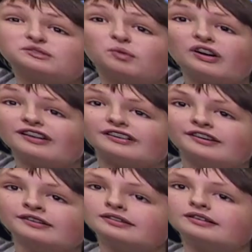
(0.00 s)
a word.
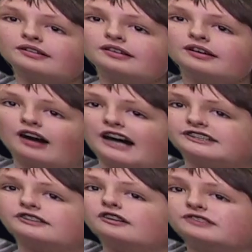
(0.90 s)
What's your name? I
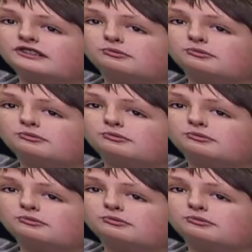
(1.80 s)
should know if that's a